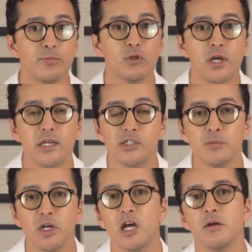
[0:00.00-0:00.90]
the
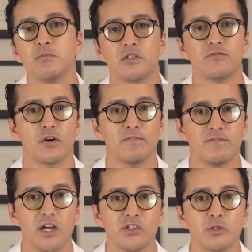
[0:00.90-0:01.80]
potassium comes? From
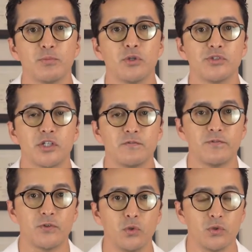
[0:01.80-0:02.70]
vegetables and
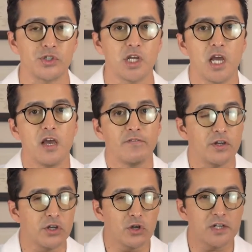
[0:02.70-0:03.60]
fruits.
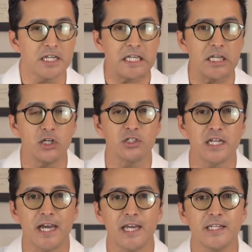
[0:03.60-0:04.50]
When you're on a keto
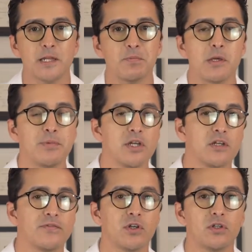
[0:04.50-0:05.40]
diet, that may be
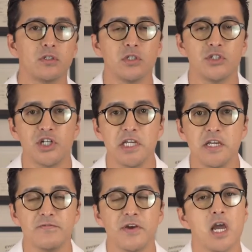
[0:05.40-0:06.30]
difficult to
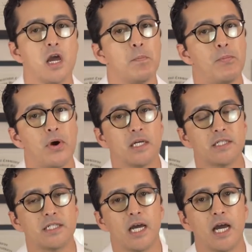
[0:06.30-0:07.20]
achieve,
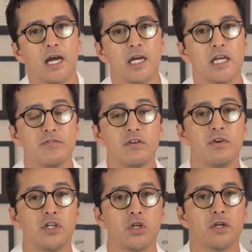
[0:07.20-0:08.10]
but even
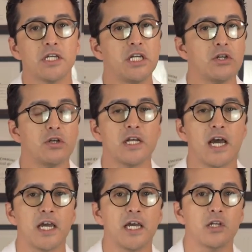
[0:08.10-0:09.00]
when you're on a keto
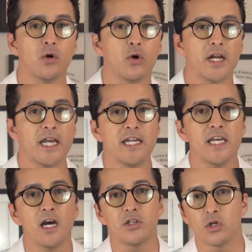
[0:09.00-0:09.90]
diet or any
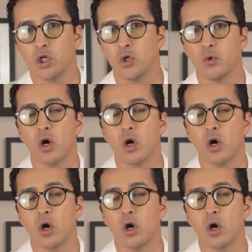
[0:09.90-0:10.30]
other low